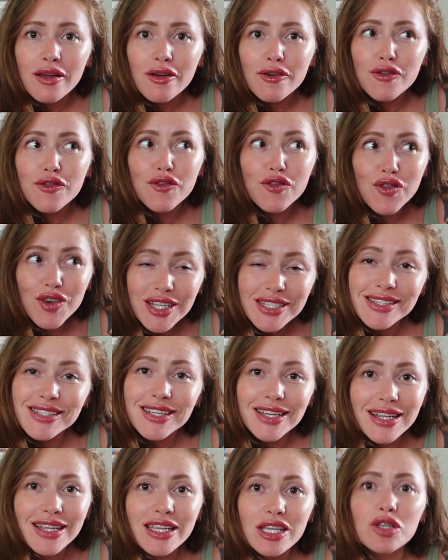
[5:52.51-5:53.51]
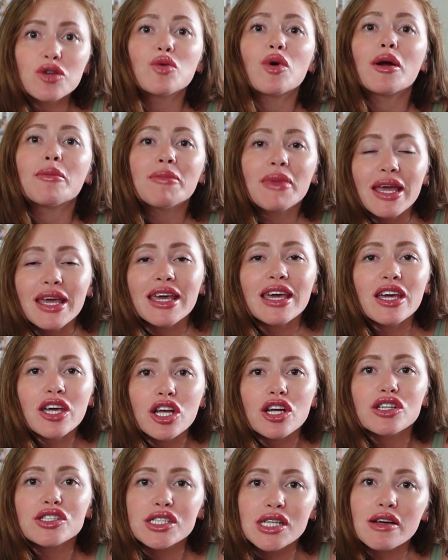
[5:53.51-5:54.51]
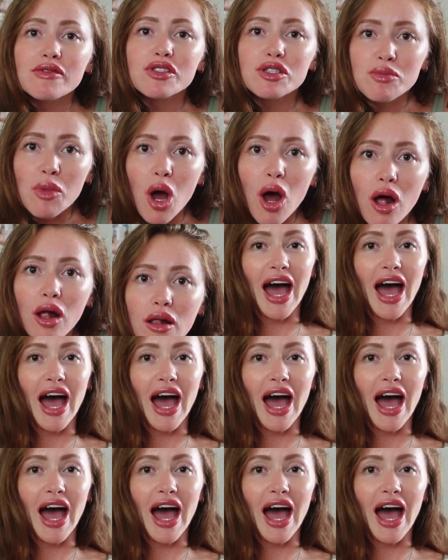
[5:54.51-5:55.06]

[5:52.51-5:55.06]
Physically, you are making yourself small.